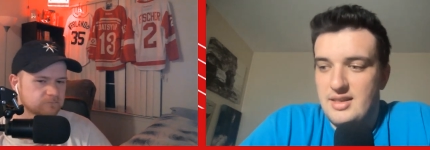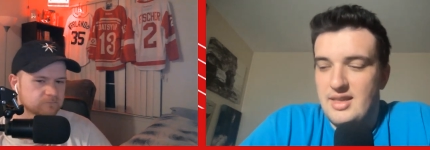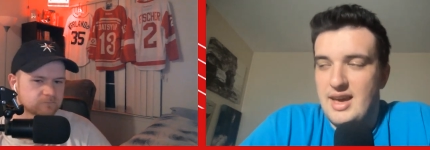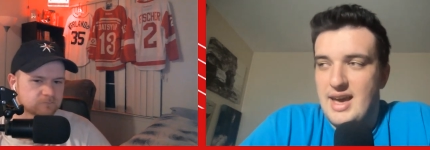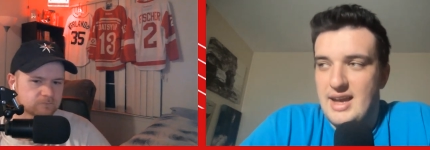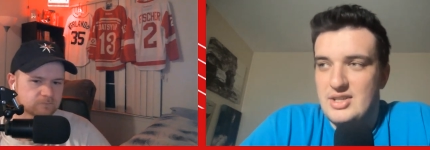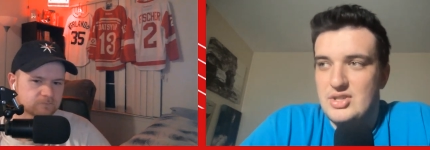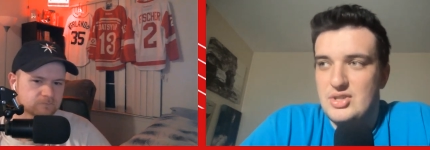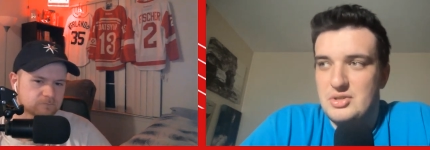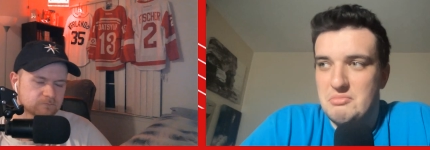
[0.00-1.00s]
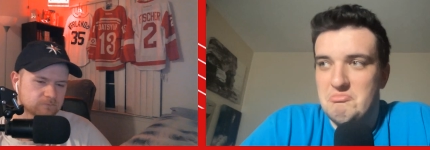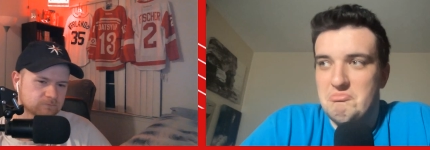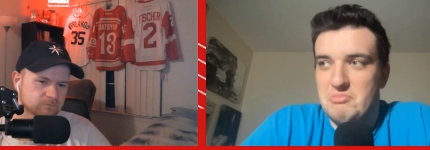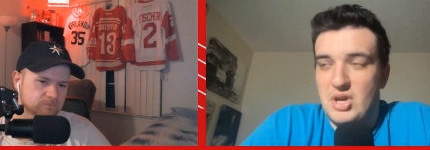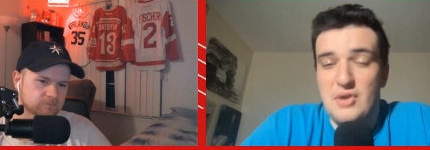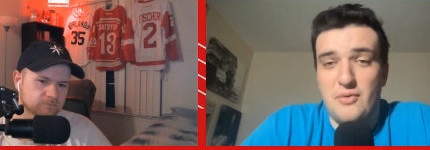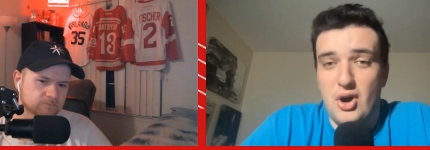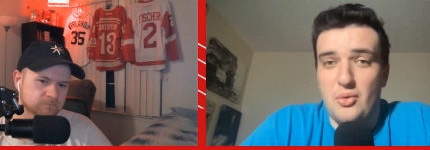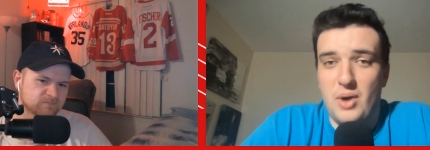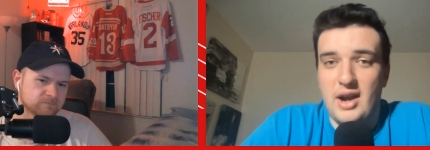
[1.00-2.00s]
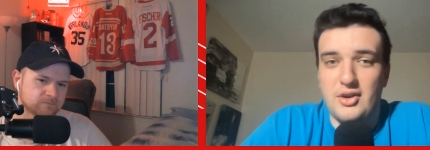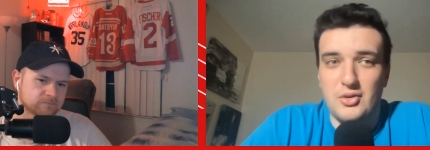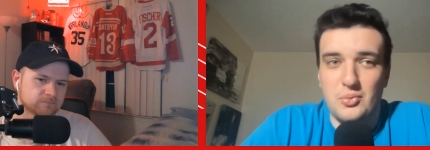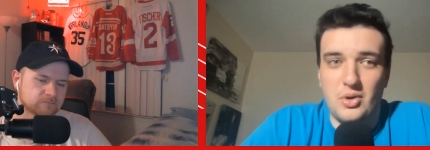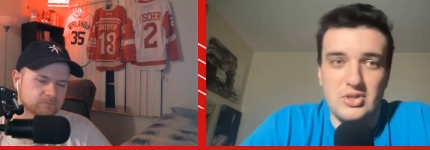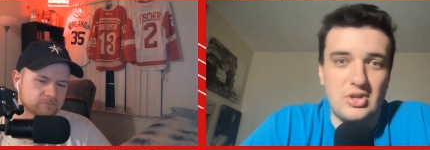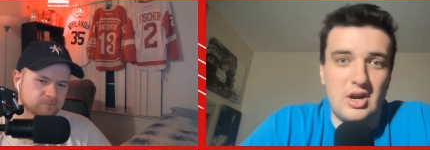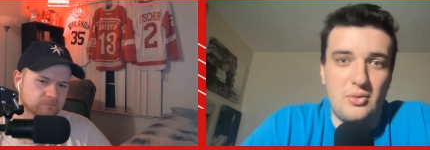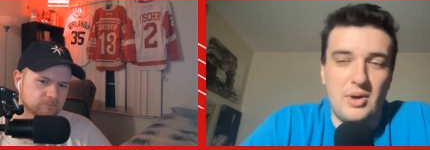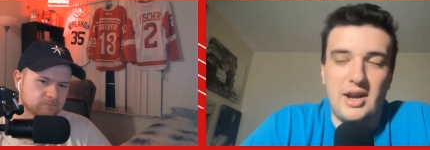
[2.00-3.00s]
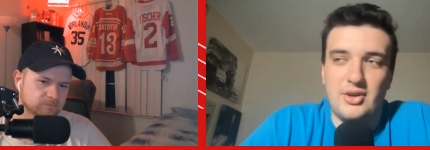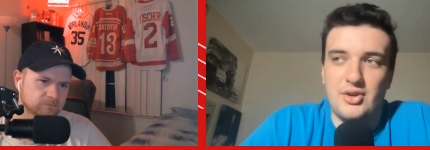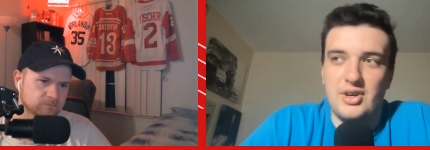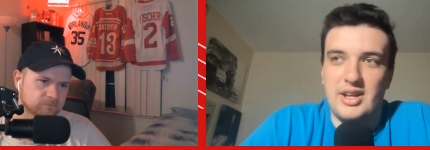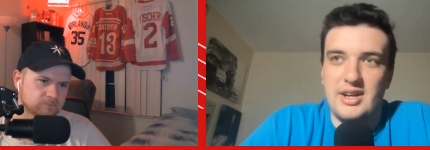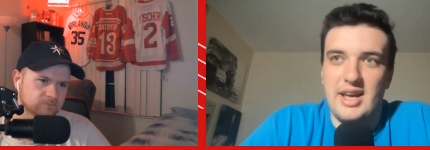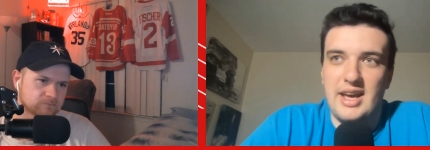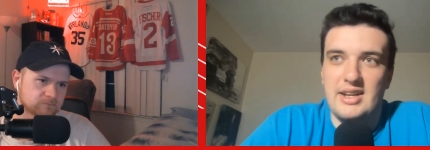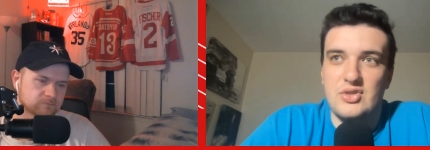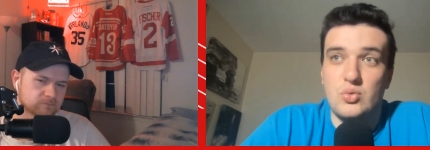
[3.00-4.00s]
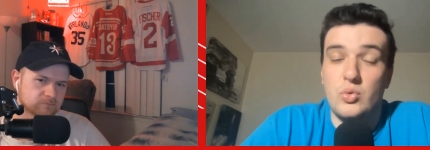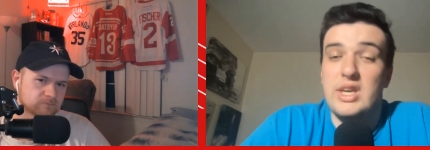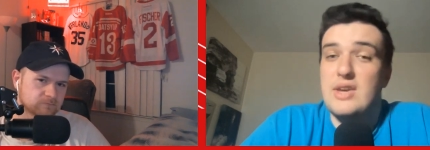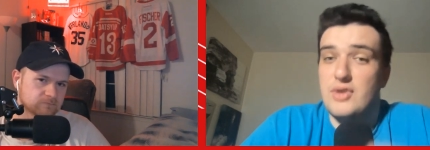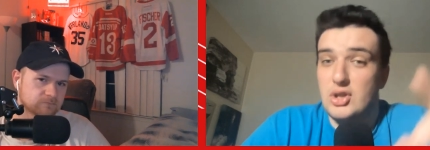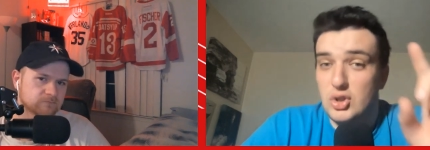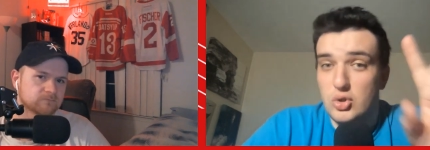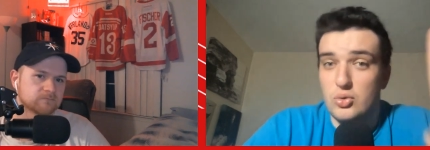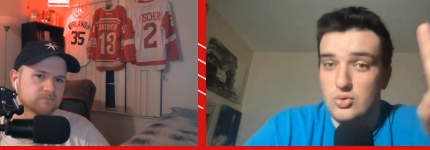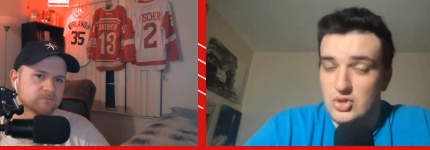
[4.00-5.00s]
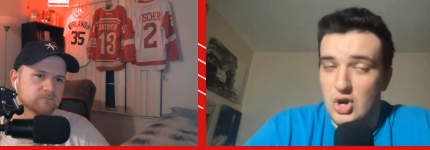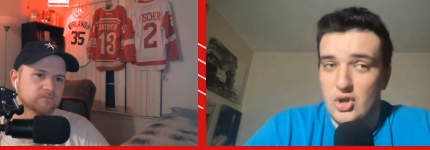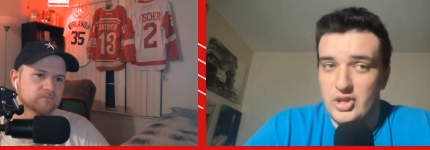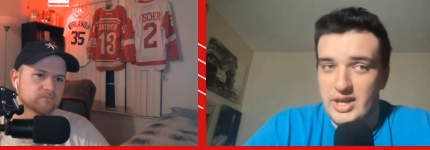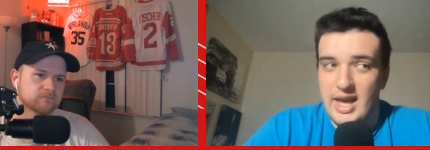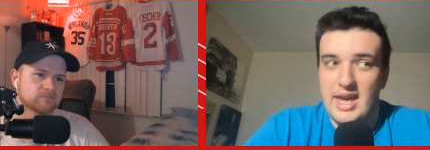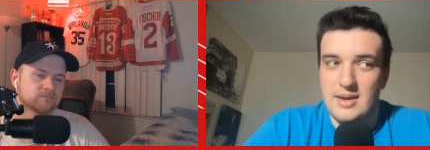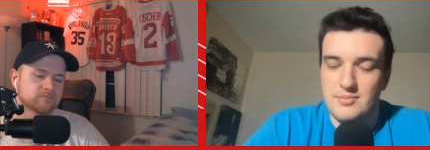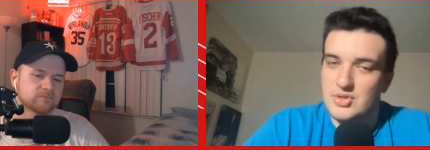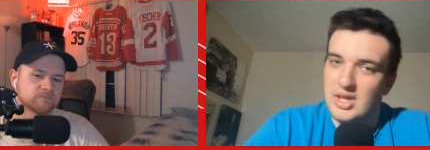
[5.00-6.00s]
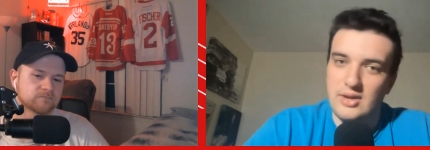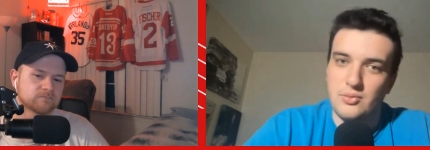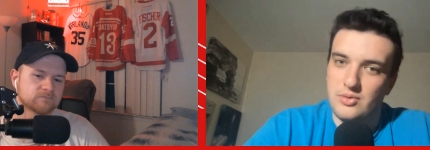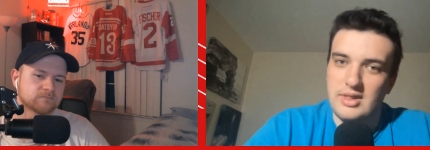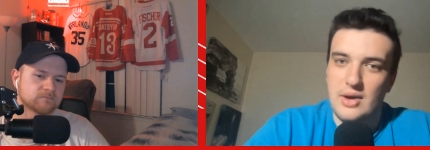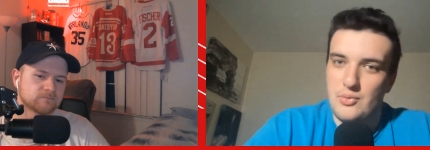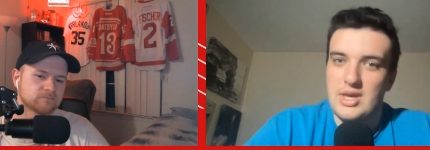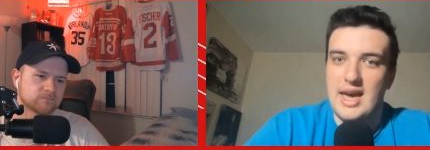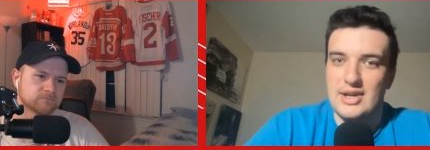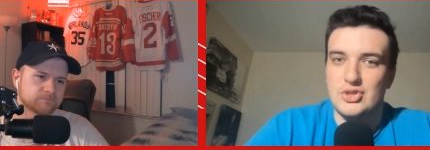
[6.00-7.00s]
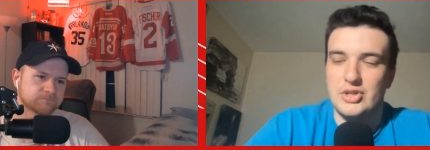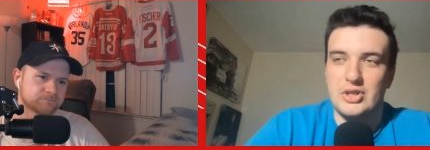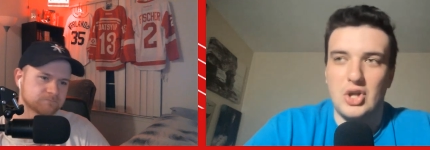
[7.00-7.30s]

Speaker 1: that if our record was our record and we even lose all the games like that we actually